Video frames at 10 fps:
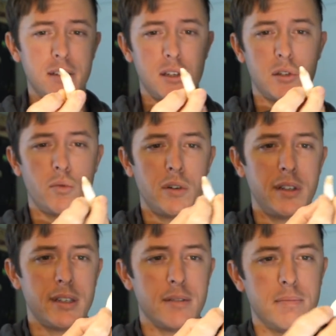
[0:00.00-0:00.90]
This is one
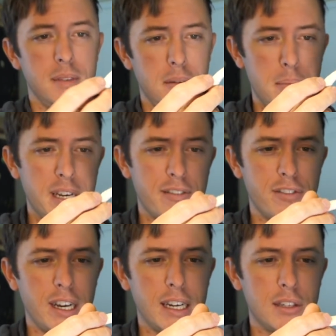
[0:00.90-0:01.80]
of the big
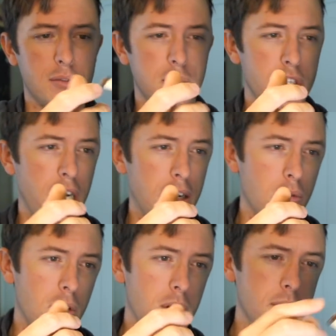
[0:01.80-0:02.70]
fangs from the
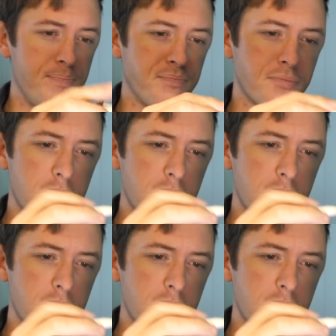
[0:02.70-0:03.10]
jaguar.